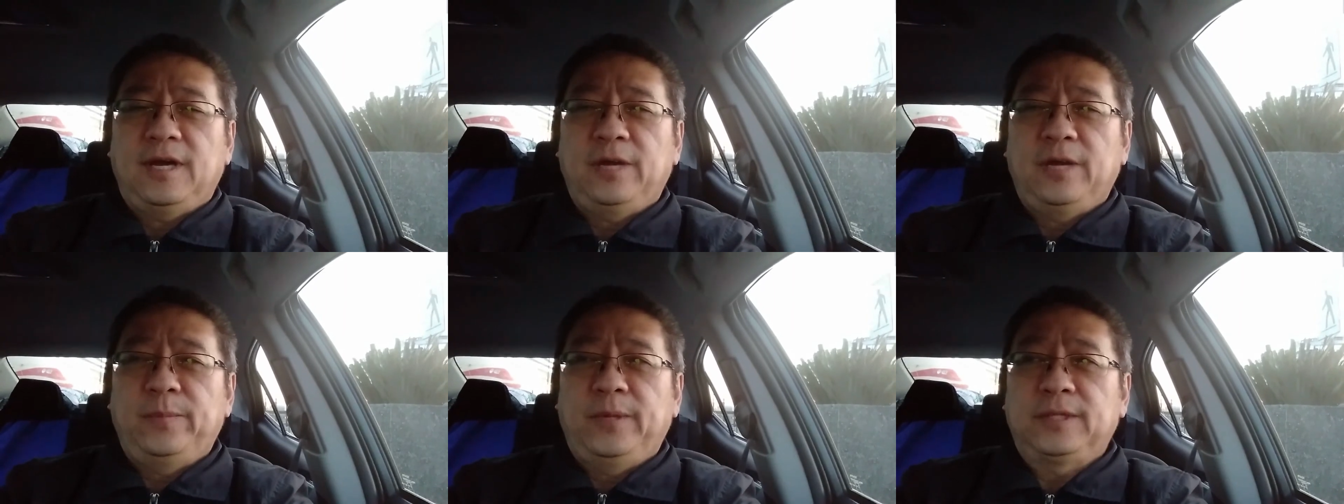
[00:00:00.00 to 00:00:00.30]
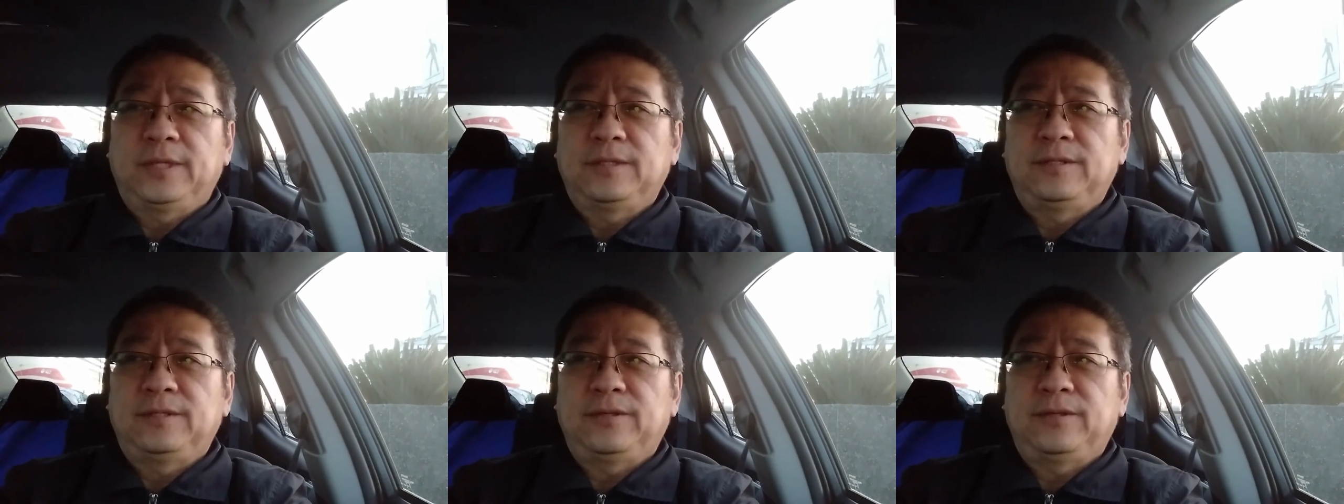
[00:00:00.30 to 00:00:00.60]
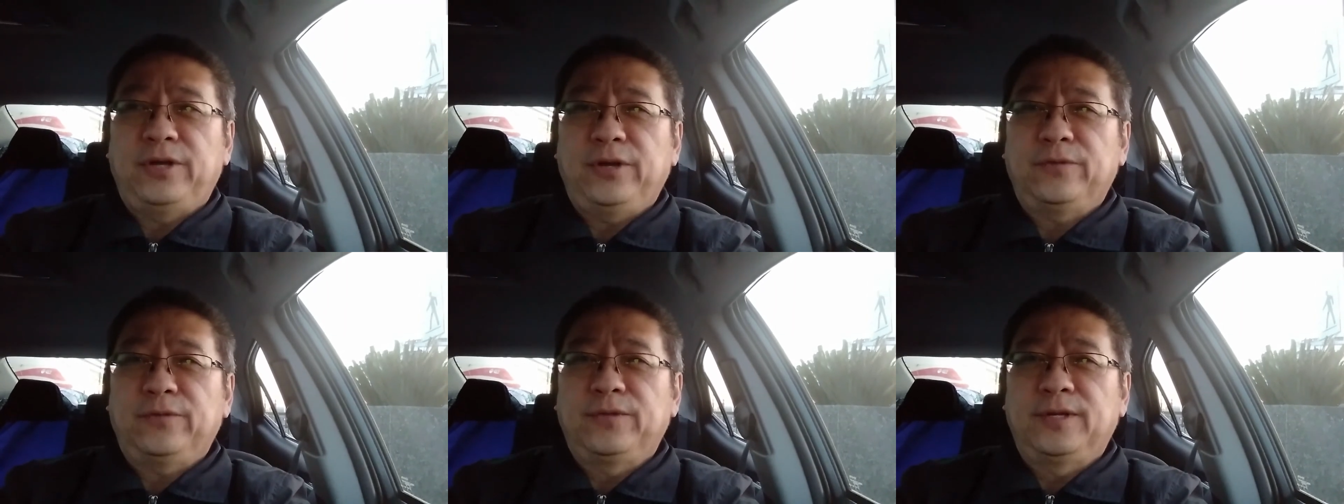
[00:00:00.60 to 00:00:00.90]
I met
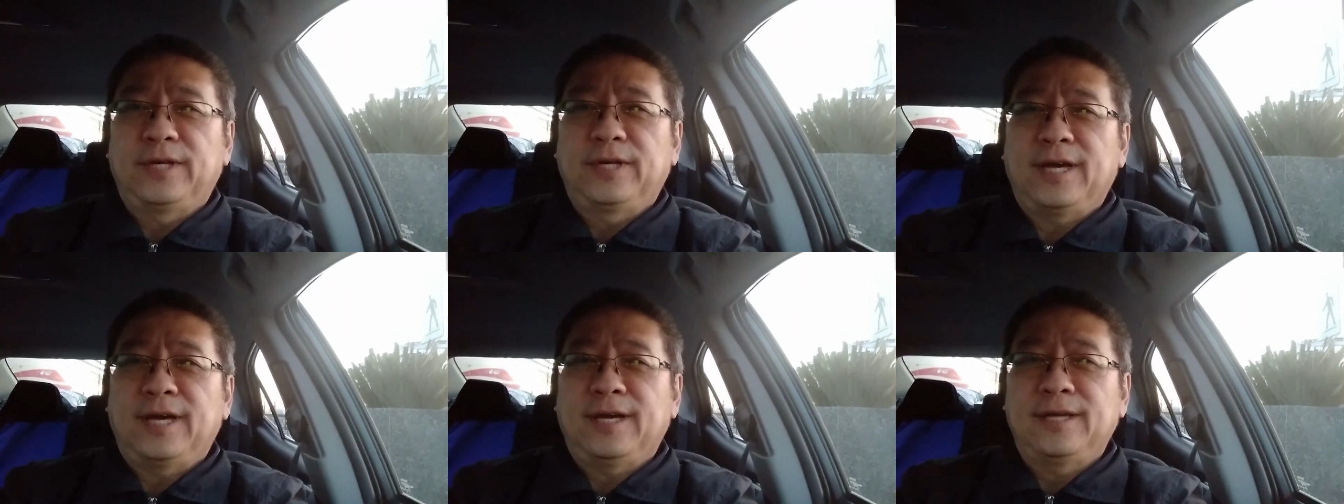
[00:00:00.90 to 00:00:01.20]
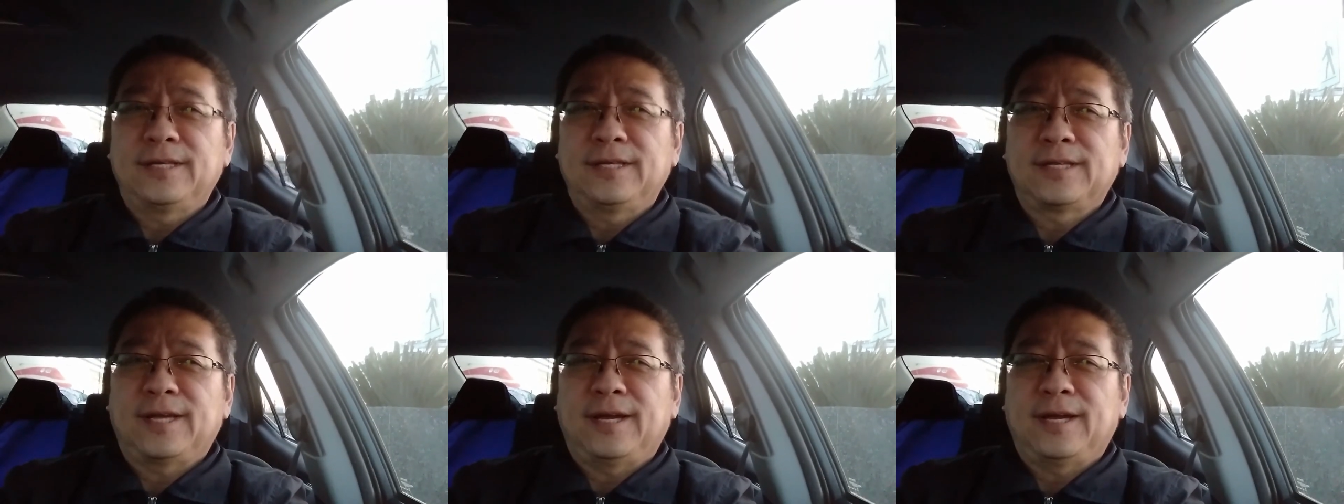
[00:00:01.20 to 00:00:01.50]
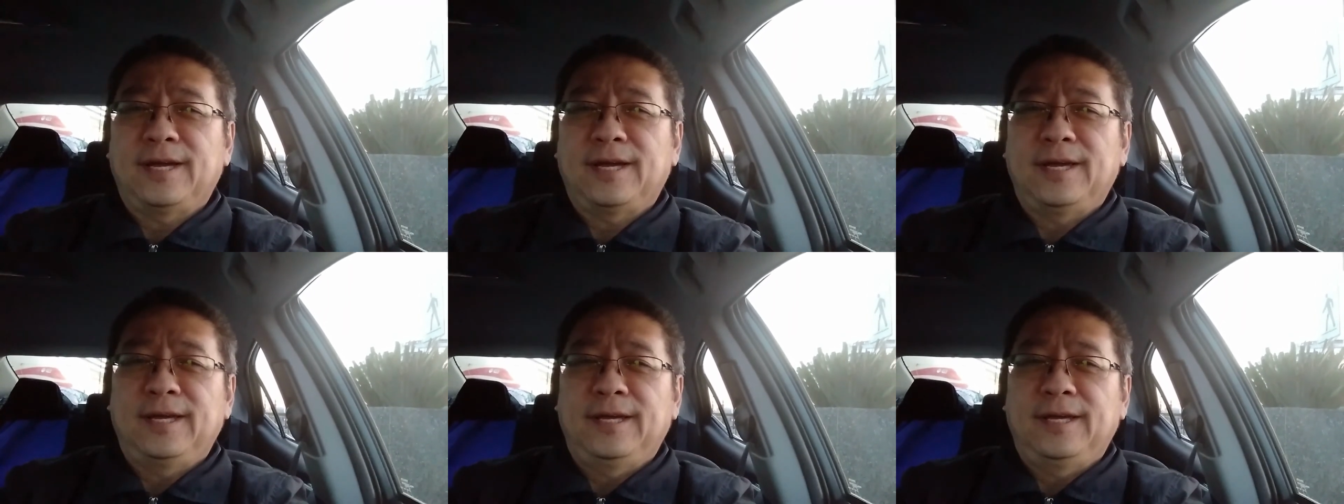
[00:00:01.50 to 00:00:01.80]
three of the guys
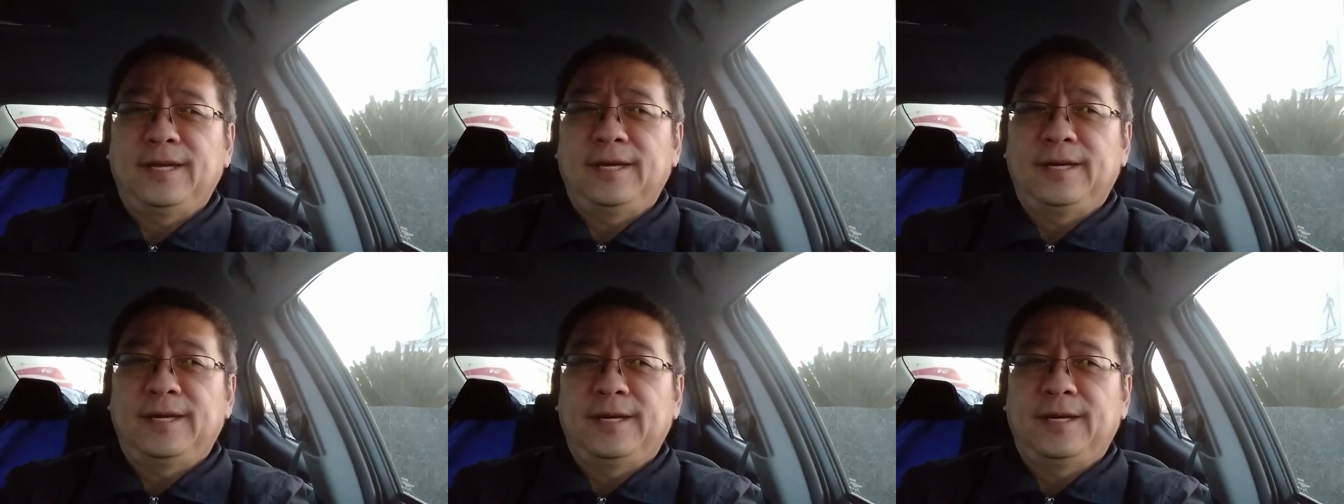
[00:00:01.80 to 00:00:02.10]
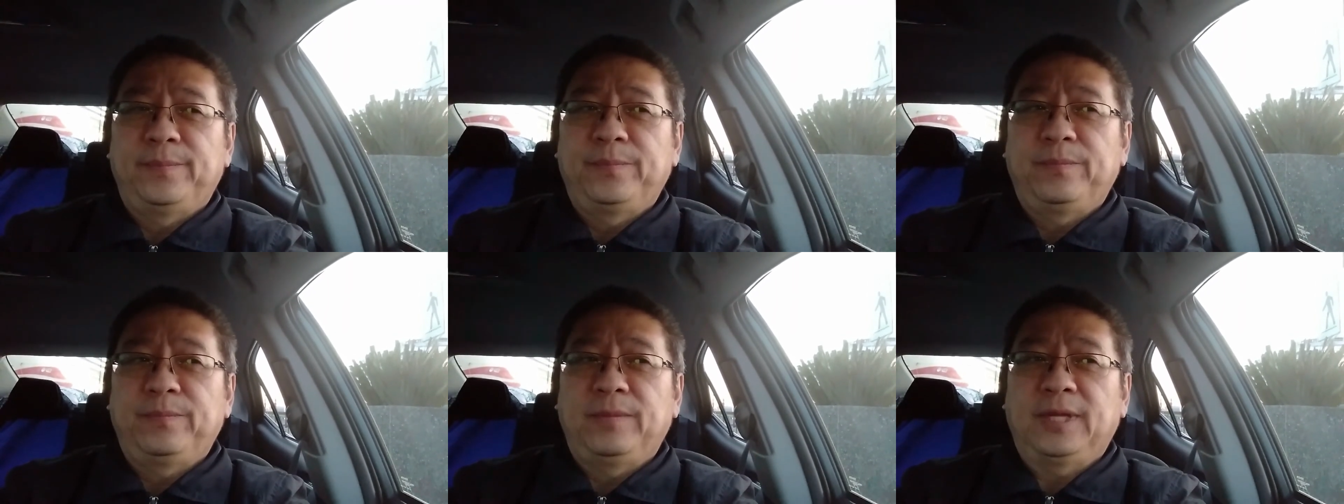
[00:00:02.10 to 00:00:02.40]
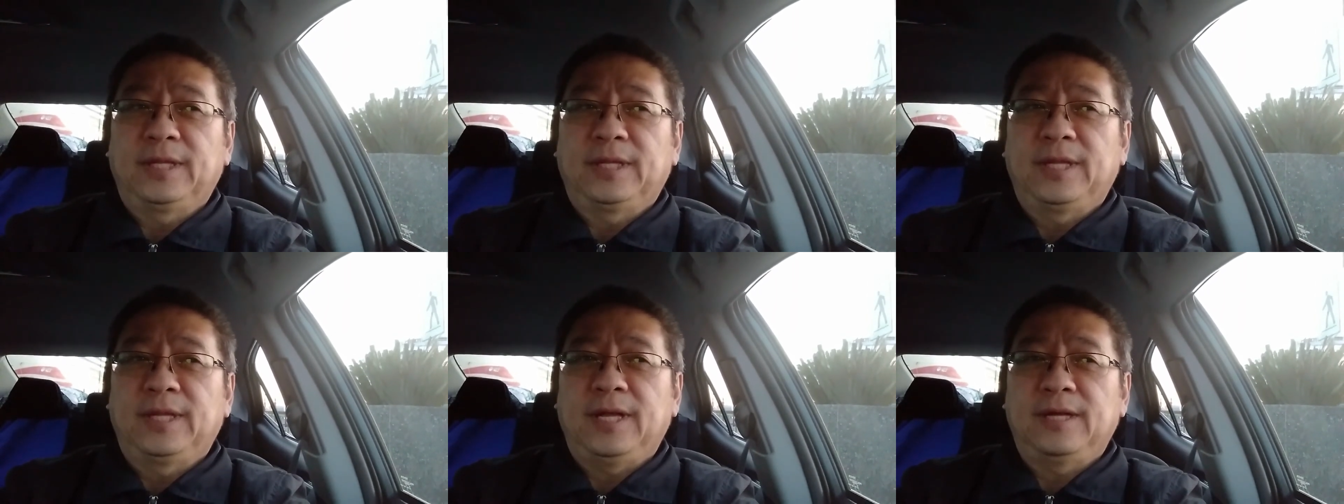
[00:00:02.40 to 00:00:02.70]
I uh,
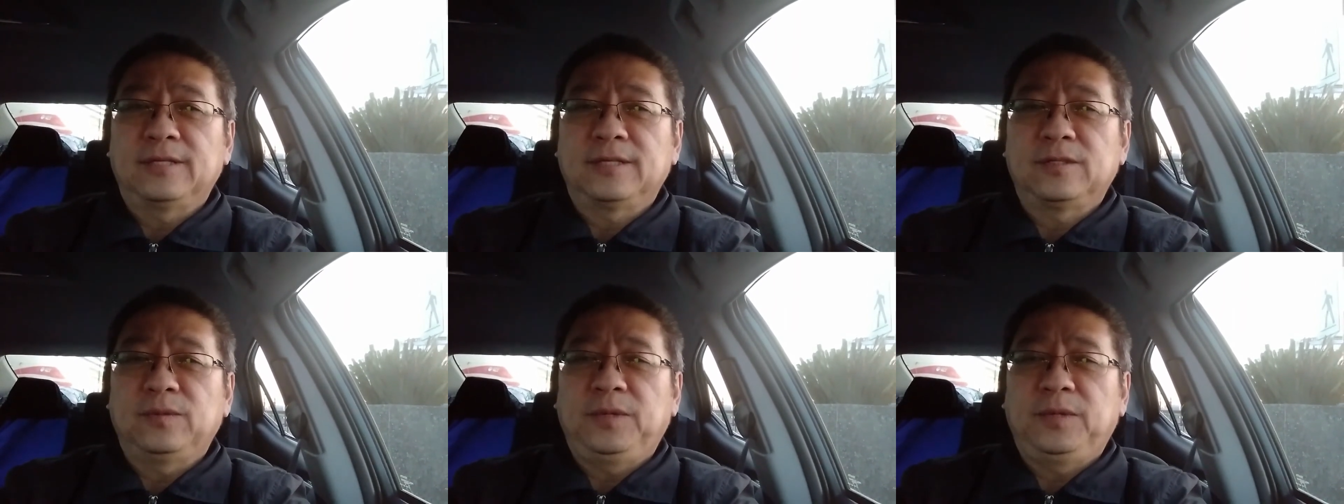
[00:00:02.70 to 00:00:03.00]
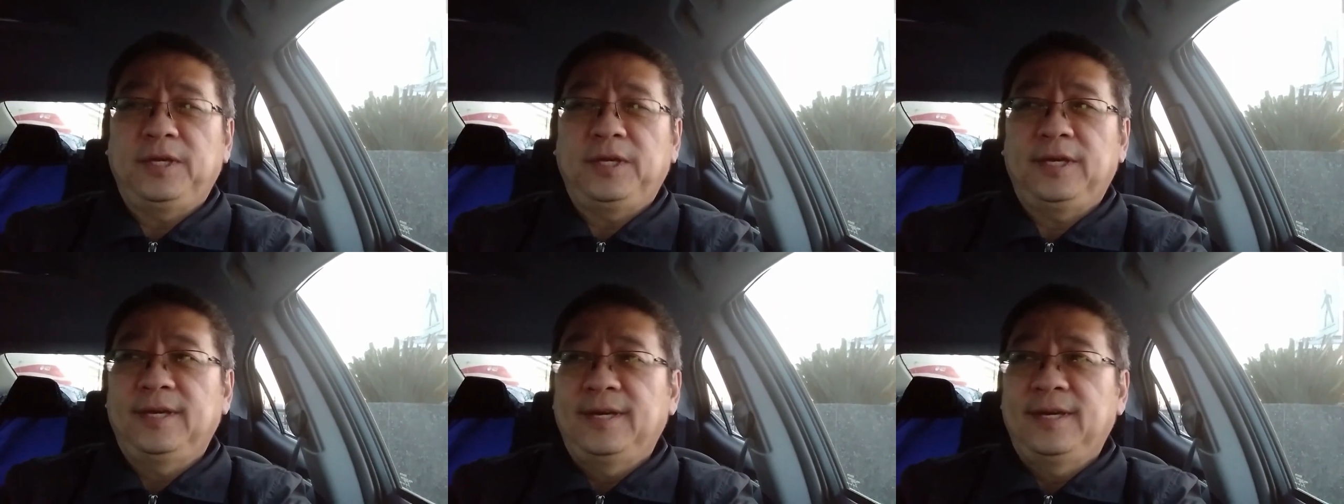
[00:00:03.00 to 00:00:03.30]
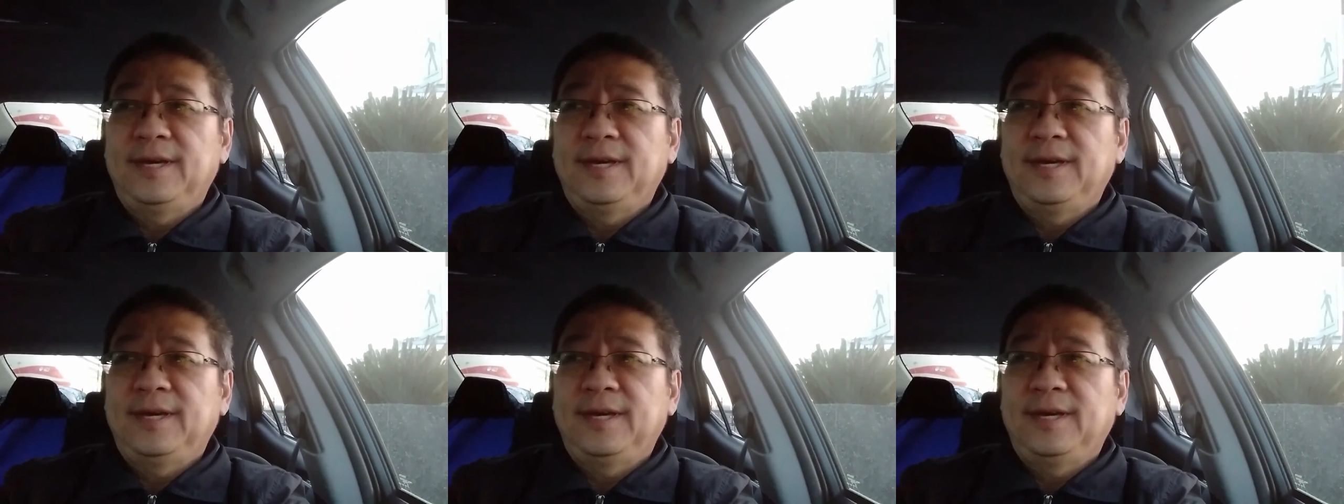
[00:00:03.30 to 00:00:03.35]
met last week